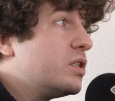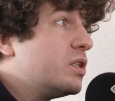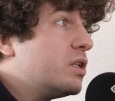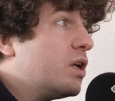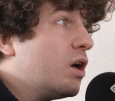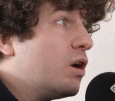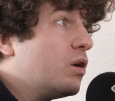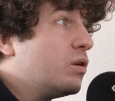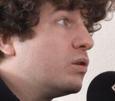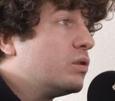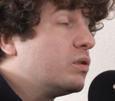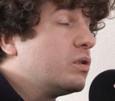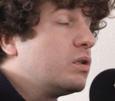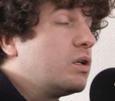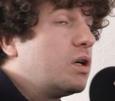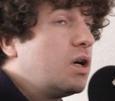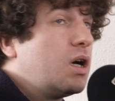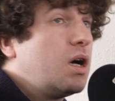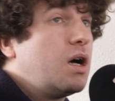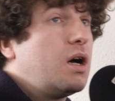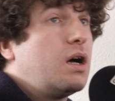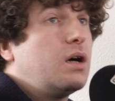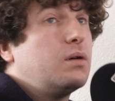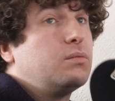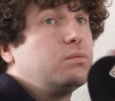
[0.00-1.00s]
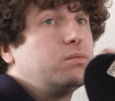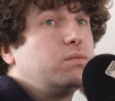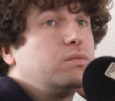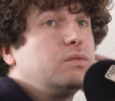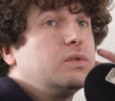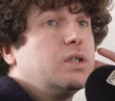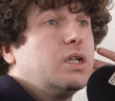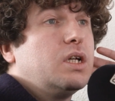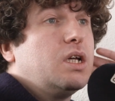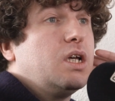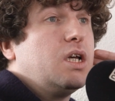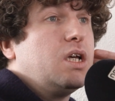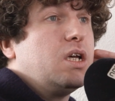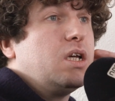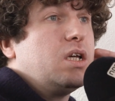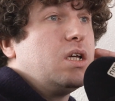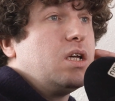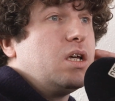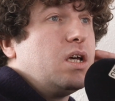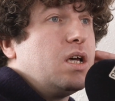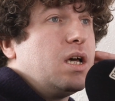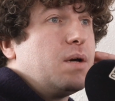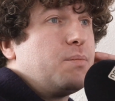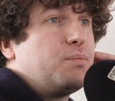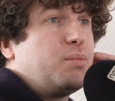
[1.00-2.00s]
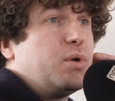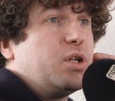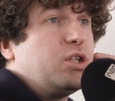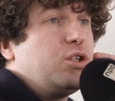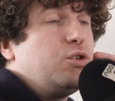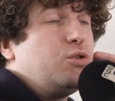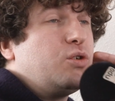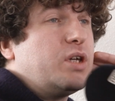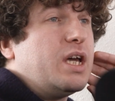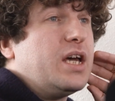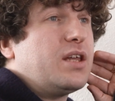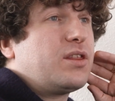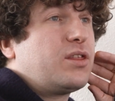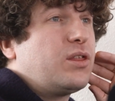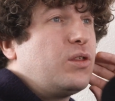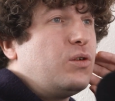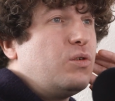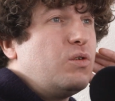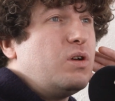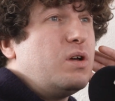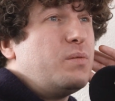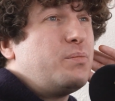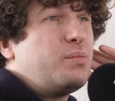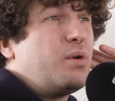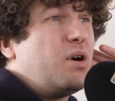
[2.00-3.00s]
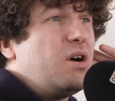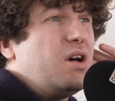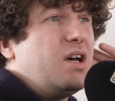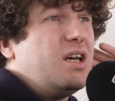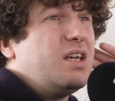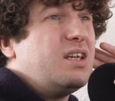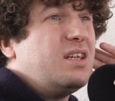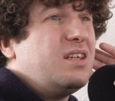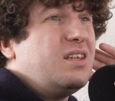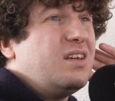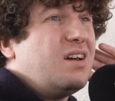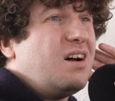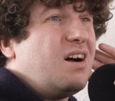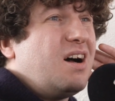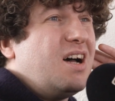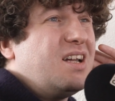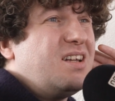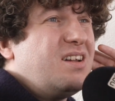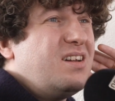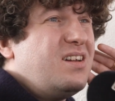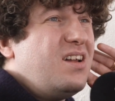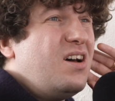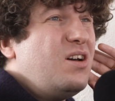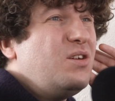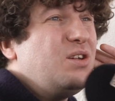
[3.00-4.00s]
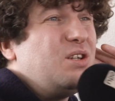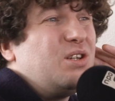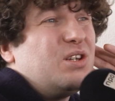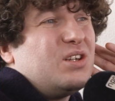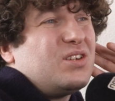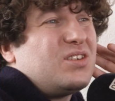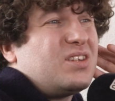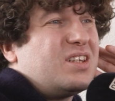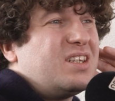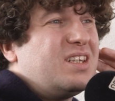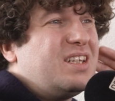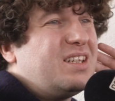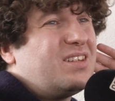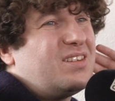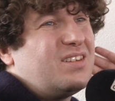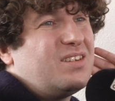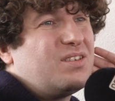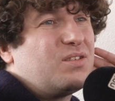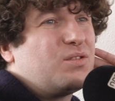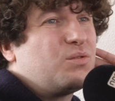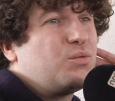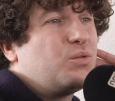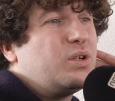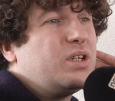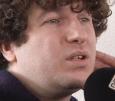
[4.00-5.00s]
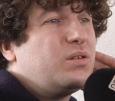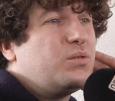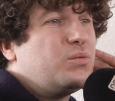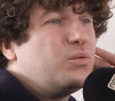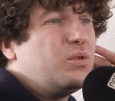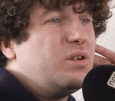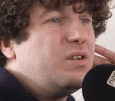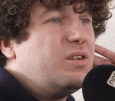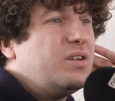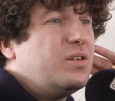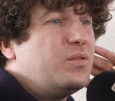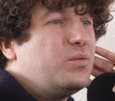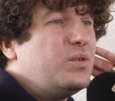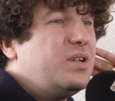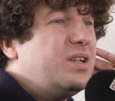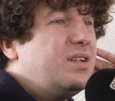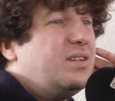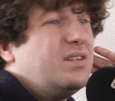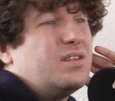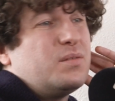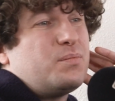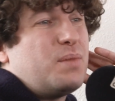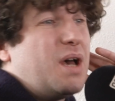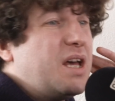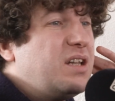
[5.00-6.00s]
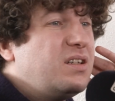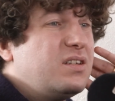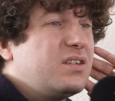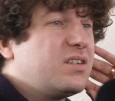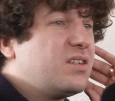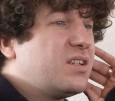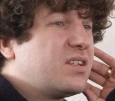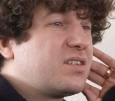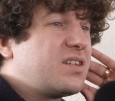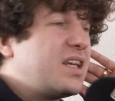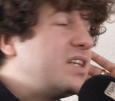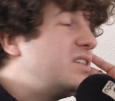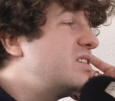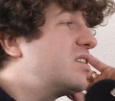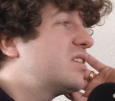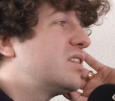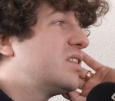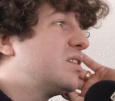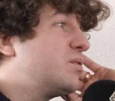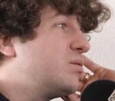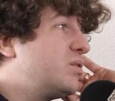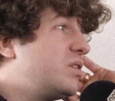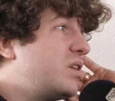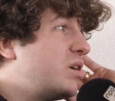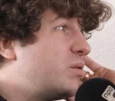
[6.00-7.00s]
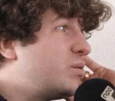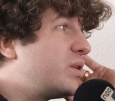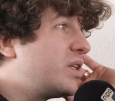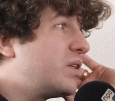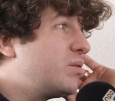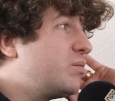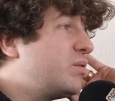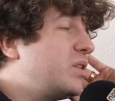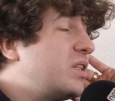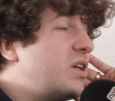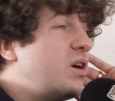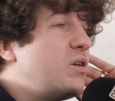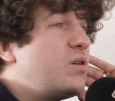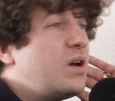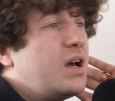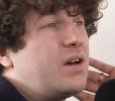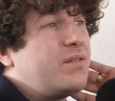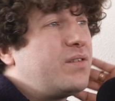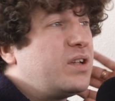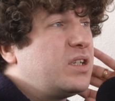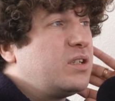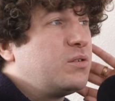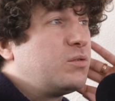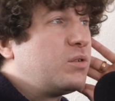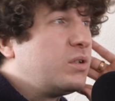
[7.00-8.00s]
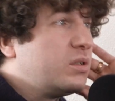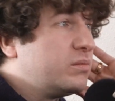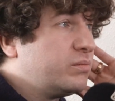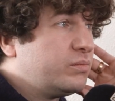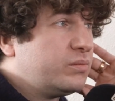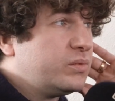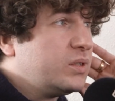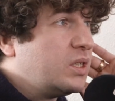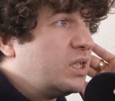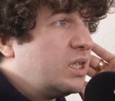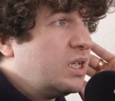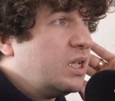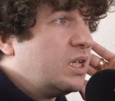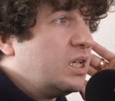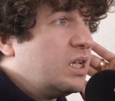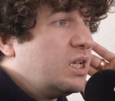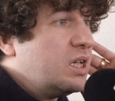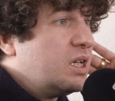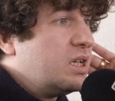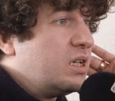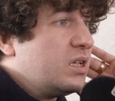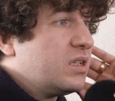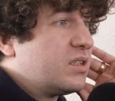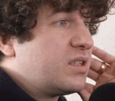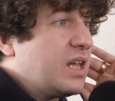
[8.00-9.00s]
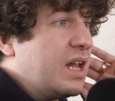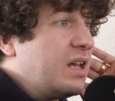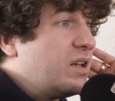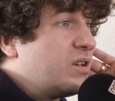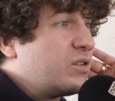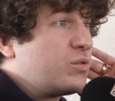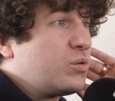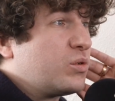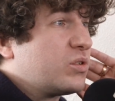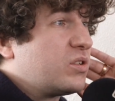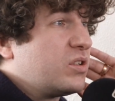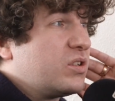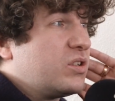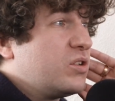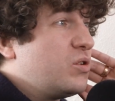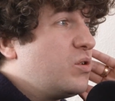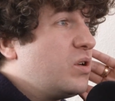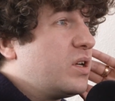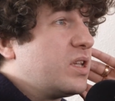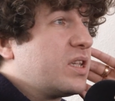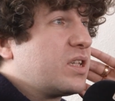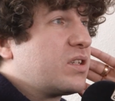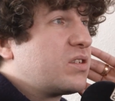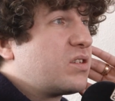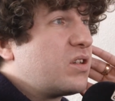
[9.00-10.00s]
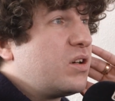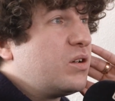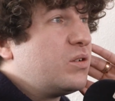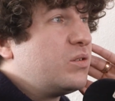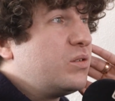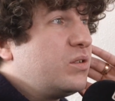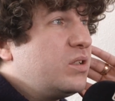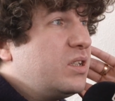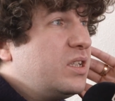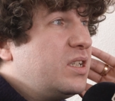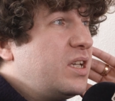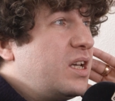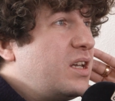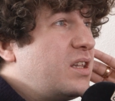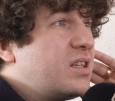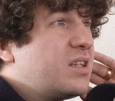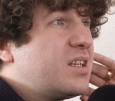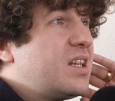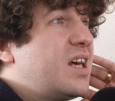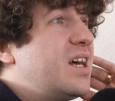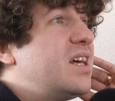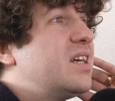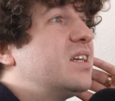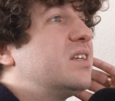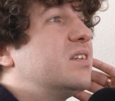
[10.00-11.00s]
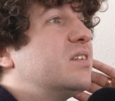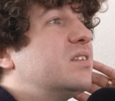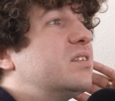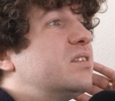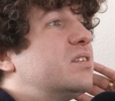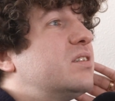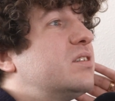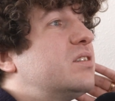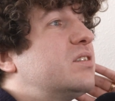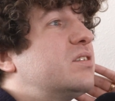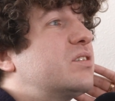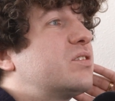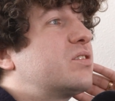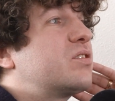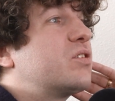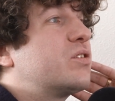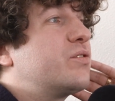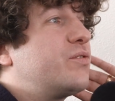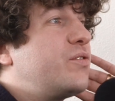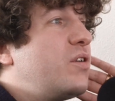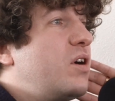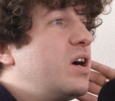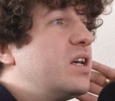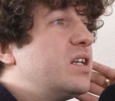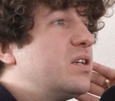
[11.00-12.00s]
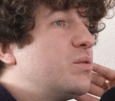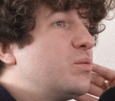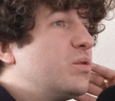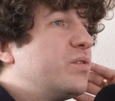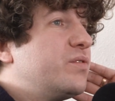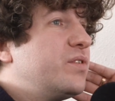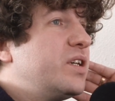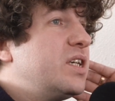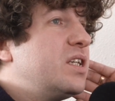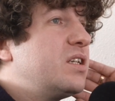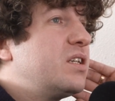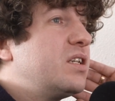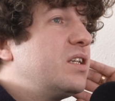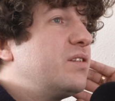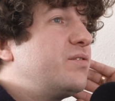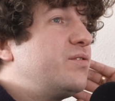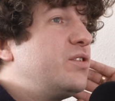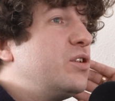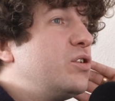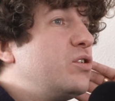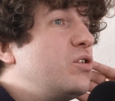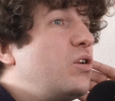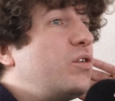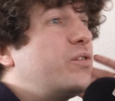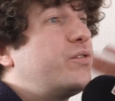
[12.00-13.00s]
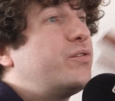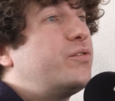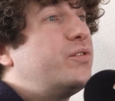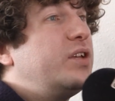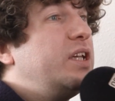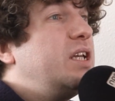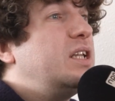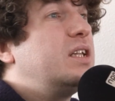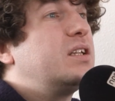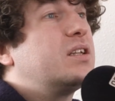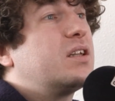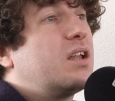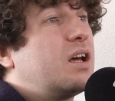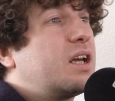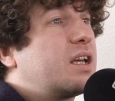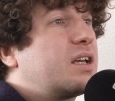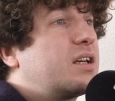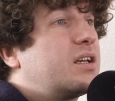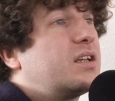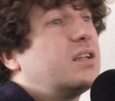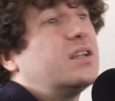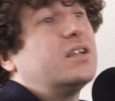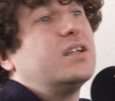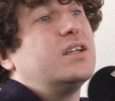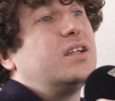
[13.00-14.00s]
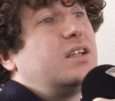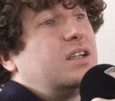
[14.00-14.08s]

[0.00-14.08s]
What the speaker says: you know. But you get through it by, I don't know, you just listen. We're independent essentially. You know, we don't have anyone telling us what to do or anything. So in the end of the day, you just got to find it within. And if you're not feeling like